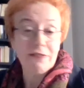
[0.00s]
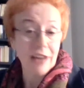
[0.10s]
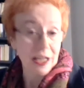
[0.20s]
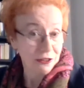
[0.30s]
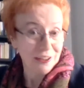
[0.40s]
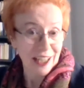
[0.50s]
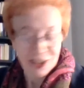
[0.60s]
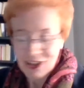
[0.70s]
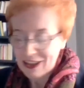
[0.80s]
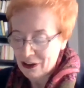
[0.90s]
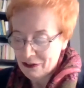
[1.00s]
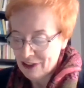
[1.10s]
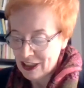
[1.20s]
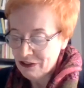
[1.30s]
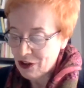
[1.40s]
friend of
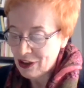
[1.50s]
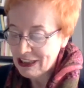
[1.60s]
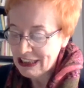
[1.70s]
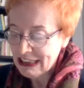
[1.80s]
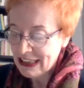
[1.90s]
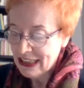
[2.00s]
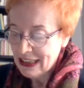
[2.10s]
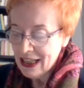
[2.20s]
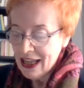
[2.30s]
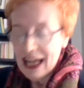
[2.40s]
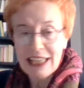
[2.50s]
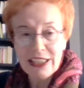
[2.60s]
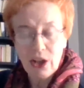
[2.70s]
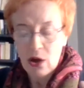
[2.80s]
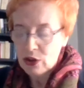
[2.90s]
Deleuze's,
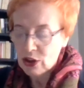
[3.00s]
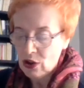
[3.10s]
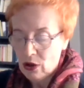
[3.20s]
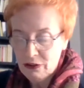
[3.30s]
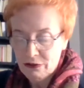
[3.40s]
and goes on